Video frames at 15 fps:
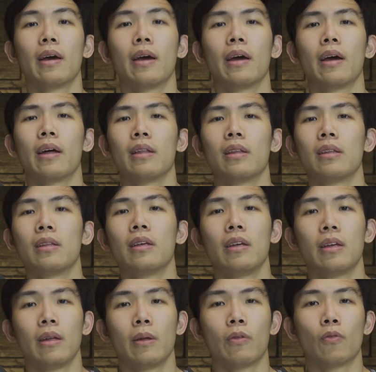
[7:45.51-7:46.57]
And
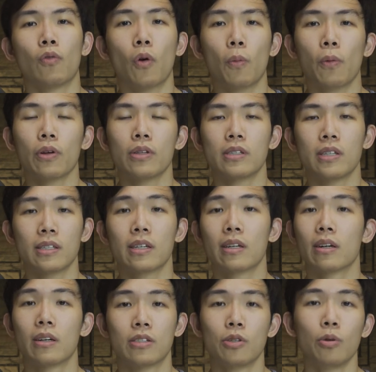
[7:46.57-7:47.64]
the four point six
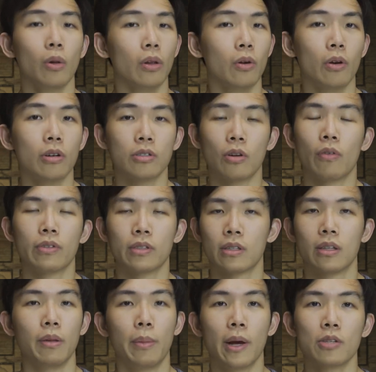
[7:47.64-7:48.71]
gigahertz dual core is
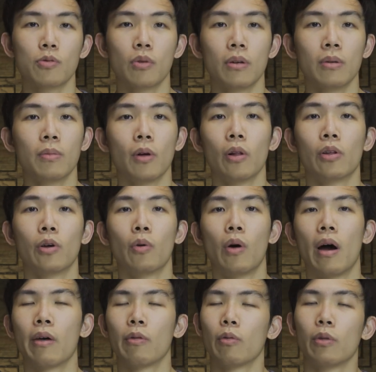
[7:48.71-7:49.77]
obviously the best one, although
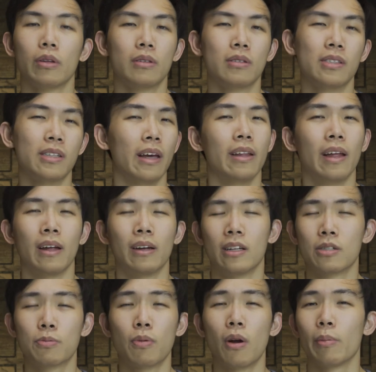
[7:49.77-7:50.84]
I will say that
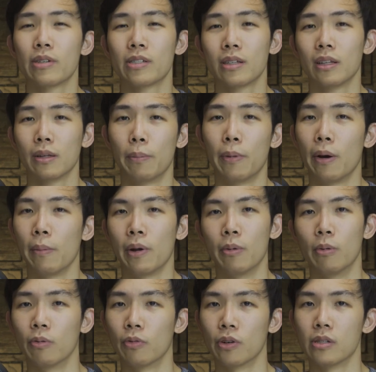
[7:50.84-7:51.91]
it's probably still the bare
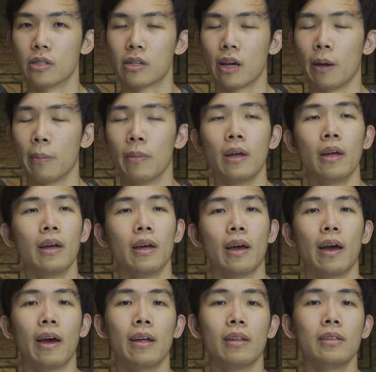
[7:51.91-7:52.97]
minimum for this game.
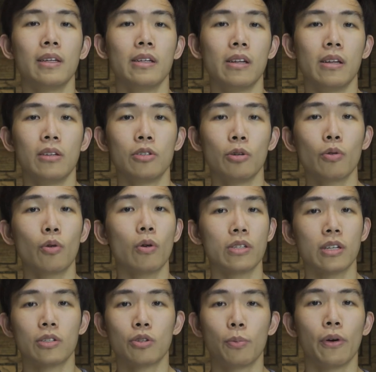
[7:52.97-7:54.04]
And the two
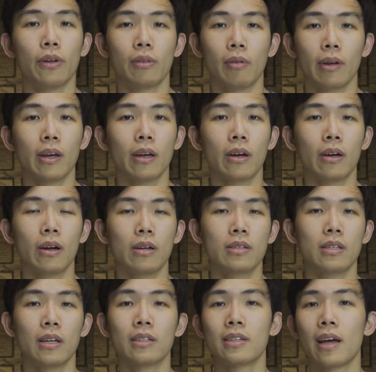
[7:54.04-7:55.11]
cores at two point three
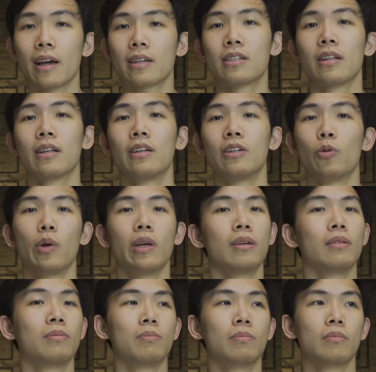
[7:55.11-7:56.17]
gigahertz, it's actually
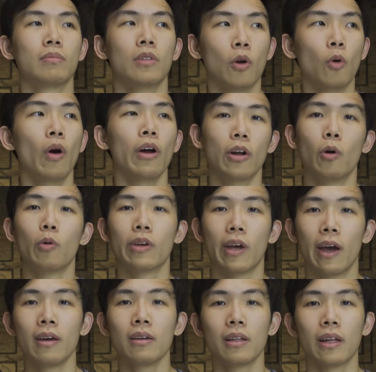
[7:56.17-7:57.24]
doing quite okay.